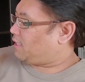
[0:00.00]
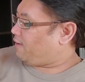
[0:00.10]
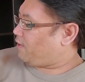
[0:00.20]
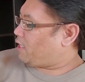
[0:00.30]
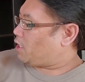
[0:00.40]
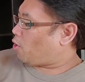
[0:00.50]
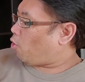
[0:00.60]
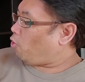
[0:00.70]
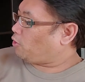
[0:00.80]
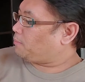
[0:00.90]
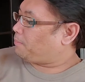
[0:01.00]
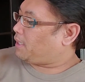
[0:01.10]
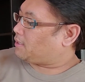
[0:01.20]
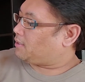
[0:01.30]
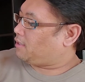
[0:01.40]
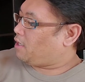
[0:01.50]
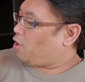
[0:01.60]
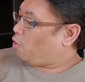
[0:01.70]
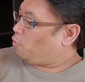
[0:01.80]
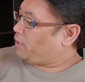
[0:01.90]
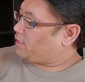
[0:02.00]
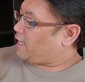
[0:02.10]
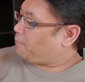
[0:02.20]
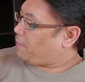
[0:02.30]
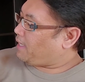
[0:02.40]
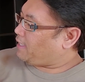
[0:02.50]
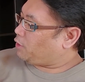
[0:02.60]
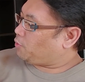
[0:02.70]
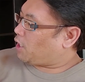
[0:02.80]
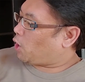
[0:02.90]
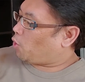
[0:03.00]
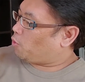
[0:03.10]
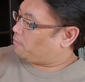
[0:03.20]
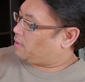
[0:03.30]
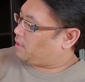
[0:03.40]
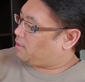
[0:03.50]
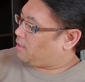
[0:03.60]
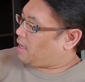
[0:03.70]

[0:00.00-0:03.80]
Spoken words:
lived in an old bus, which they made into a home.